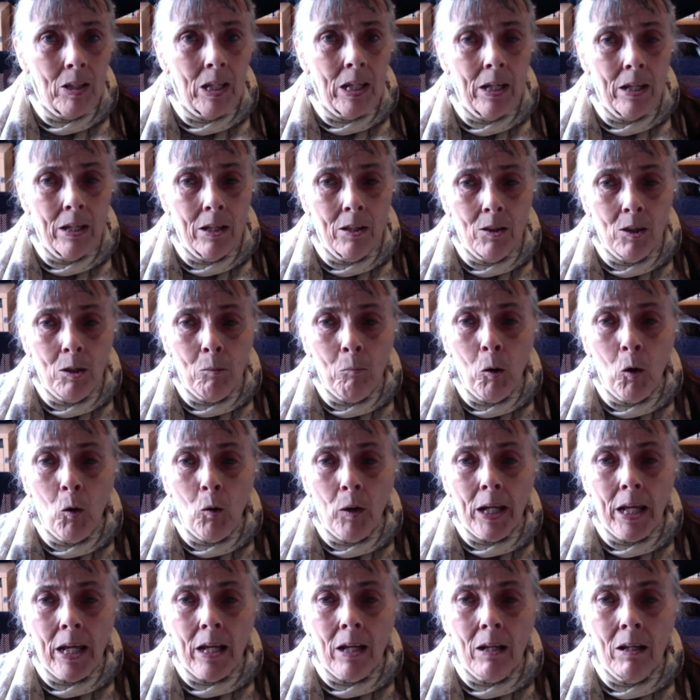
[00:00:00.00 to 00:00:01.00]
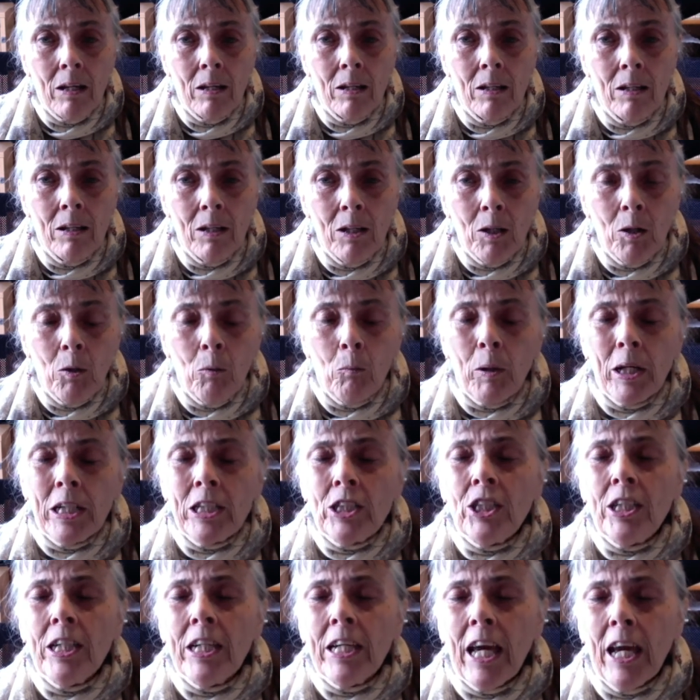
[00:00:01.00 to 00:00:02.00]
In the morning, when
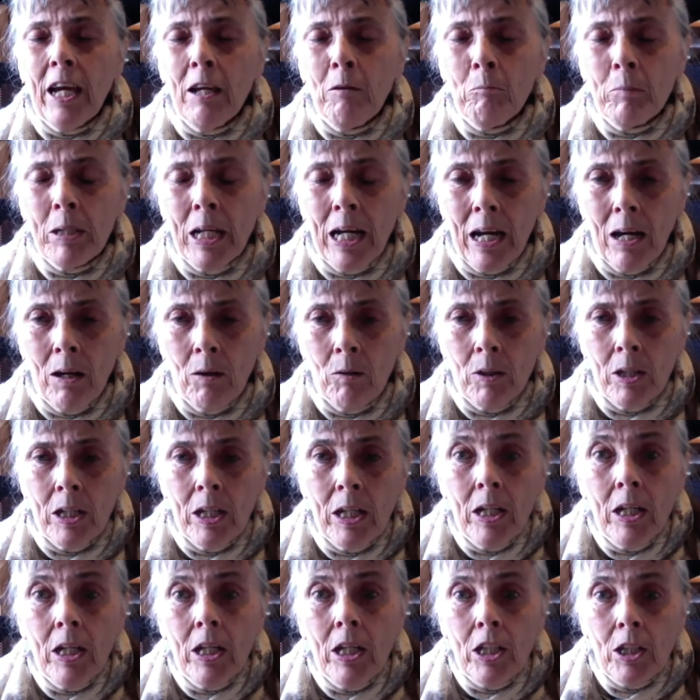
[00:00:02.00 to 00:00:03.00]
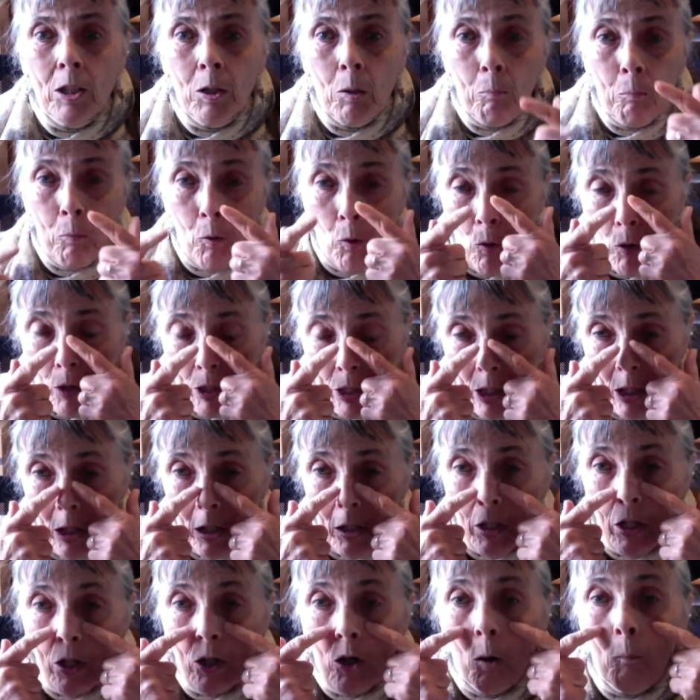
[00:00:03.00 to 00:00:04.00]
she came down, the poor
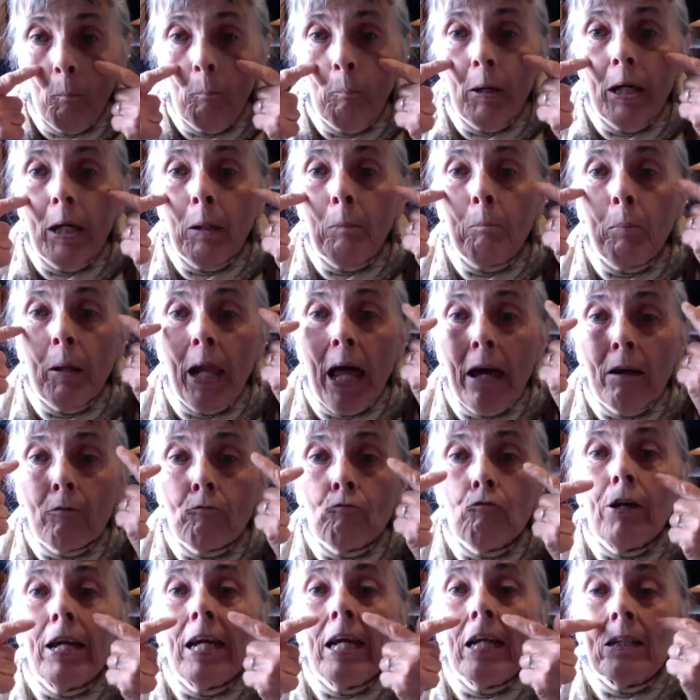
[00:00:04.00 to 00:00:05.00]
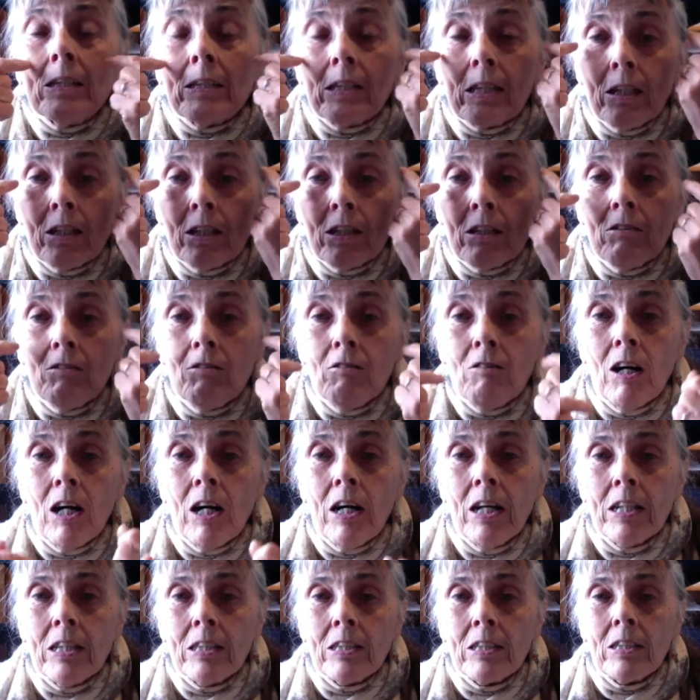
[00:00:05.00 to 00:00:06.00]
girl had got big black rings under her
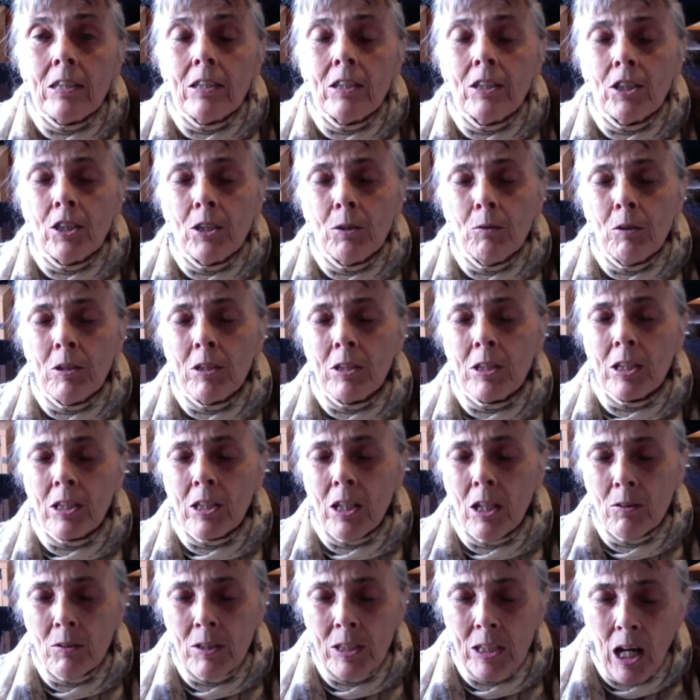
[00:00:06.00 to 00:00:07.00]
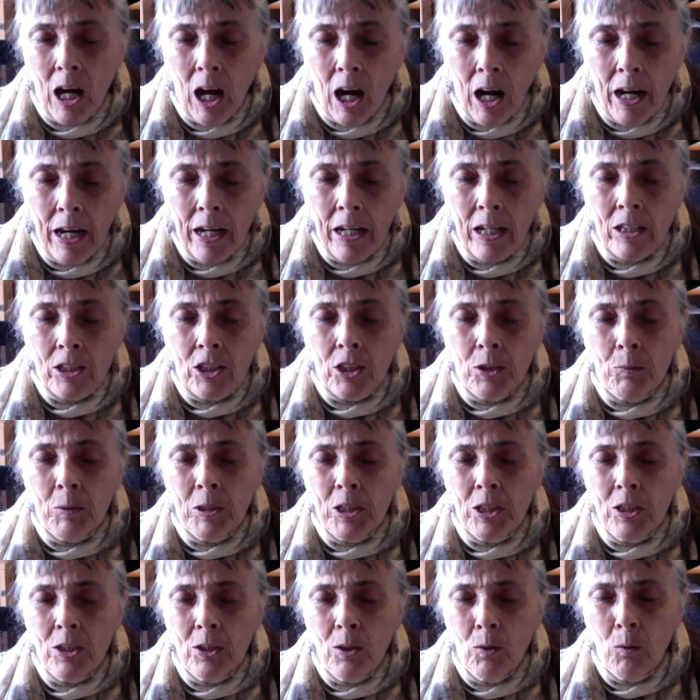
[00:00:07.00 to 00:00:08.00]
eyes, and she was so tired she
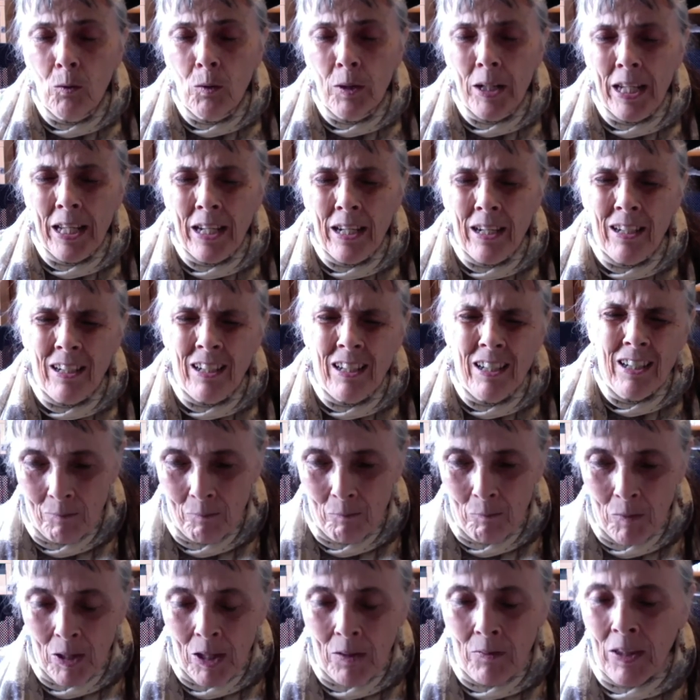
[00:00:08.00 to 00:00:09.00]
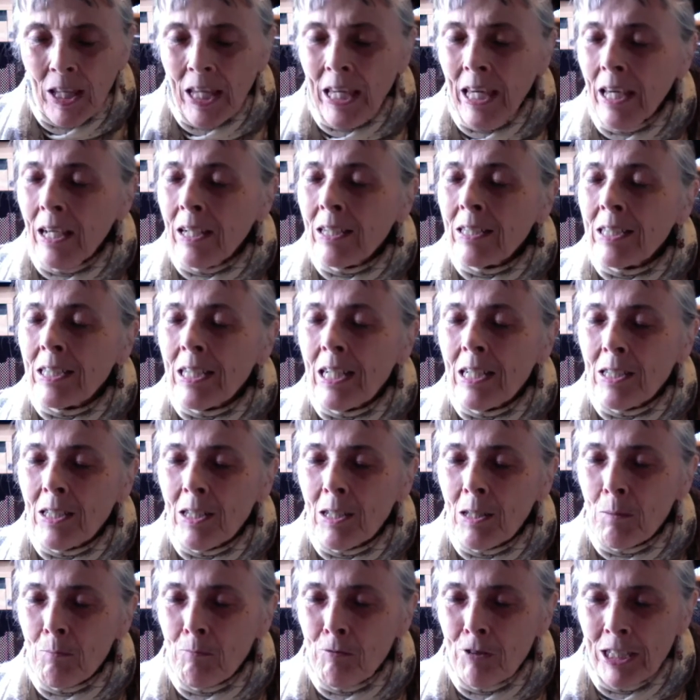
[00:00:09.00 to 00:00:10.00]
was yawning. And the king said
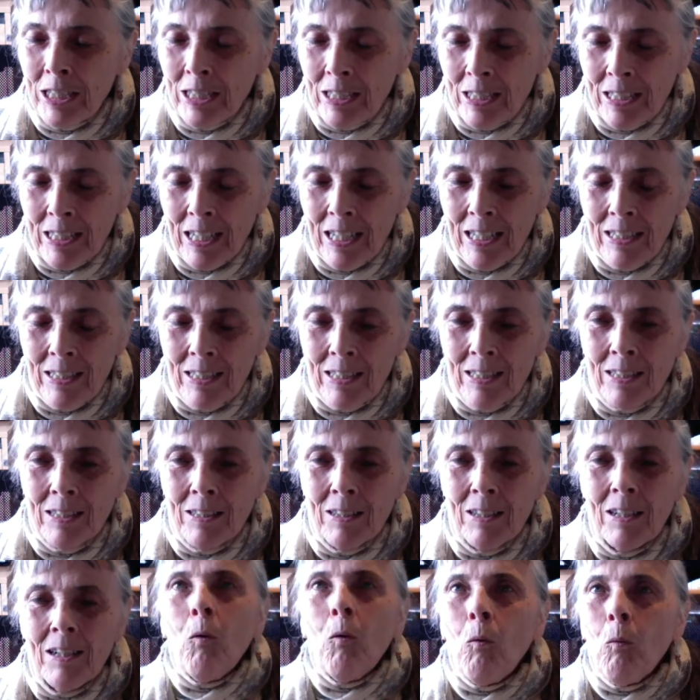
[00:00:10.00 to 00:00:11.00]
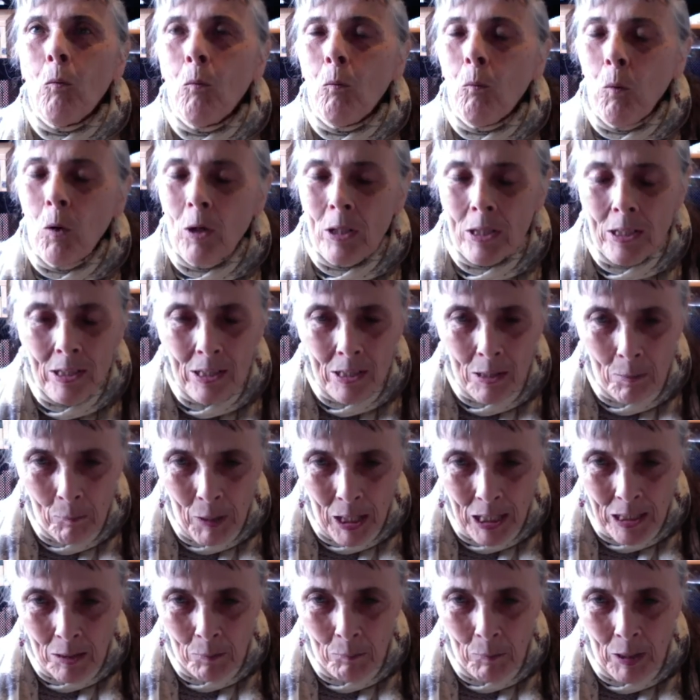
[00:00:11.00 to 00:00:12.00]
to the princess, "What is the
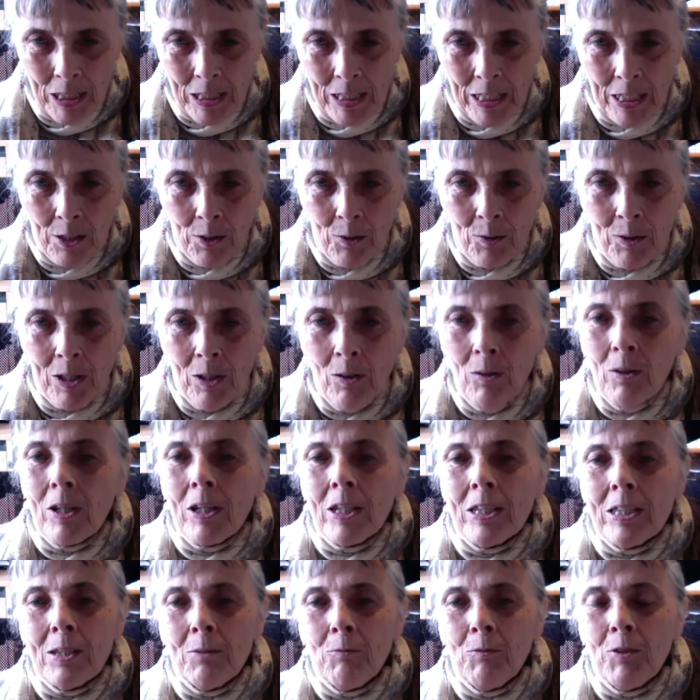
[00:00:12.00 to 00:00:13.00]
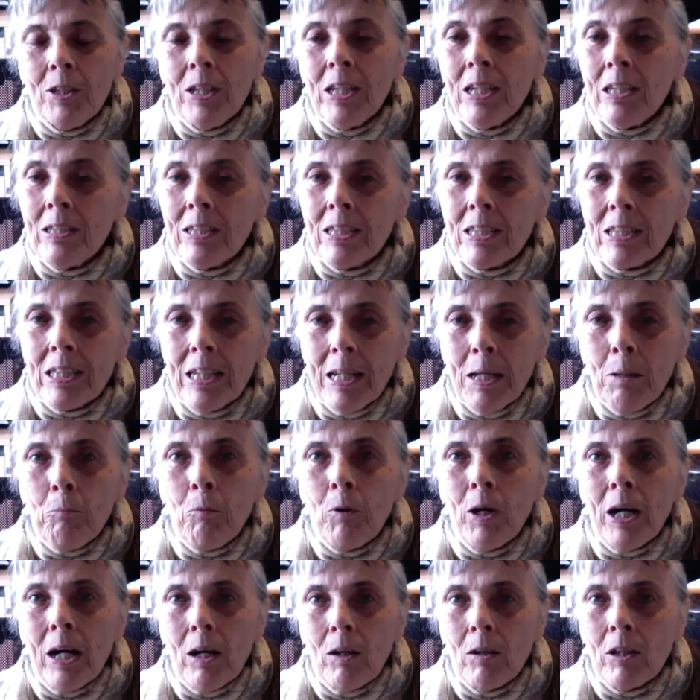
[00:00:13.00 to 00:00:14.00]
matter, my dear? You look as if you didn't sleep
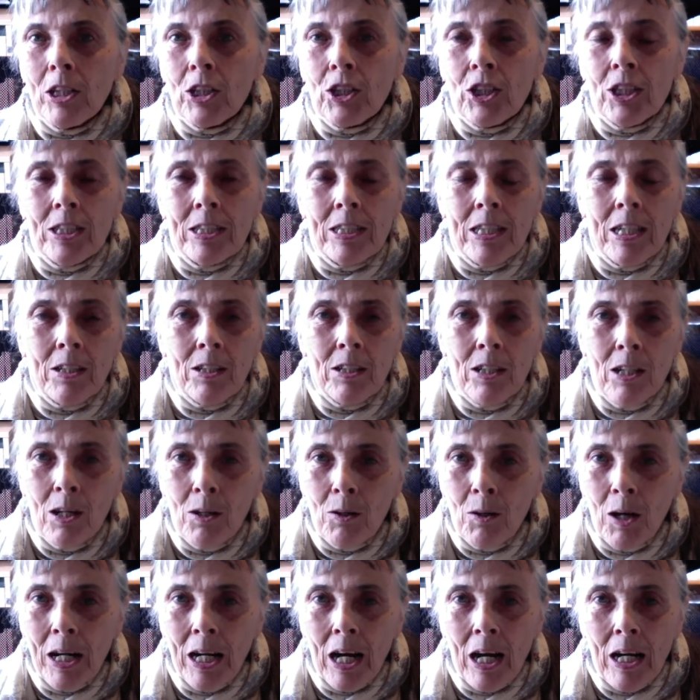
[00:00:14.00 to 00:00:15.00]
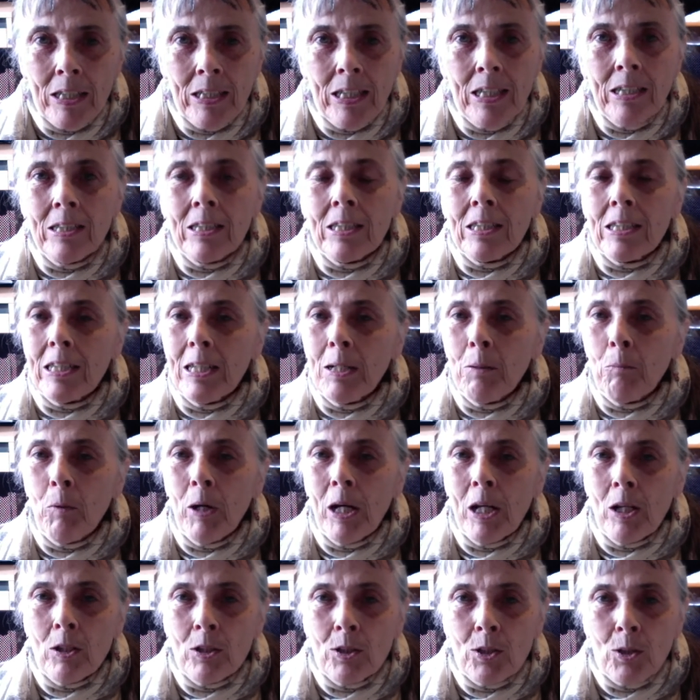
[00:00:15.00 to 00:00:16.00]
well." And she said, "No, I didn't sleep
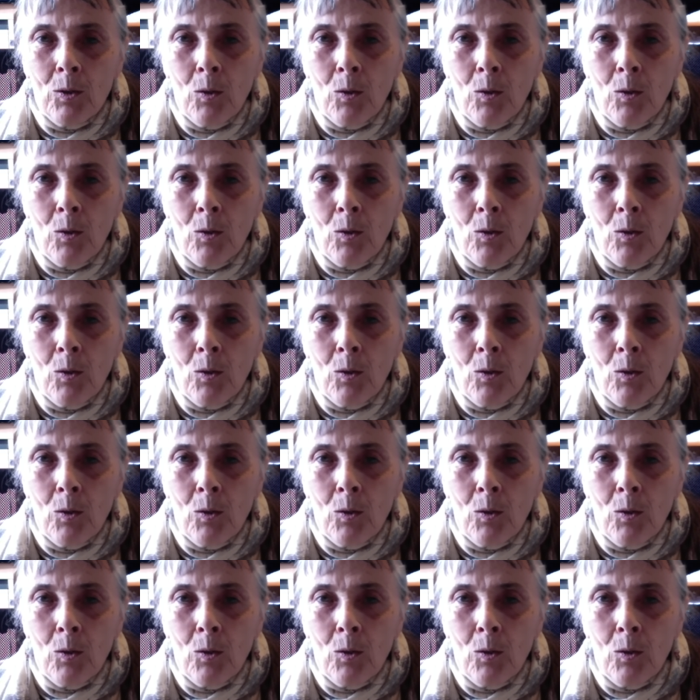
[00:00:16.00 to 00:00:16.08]
well at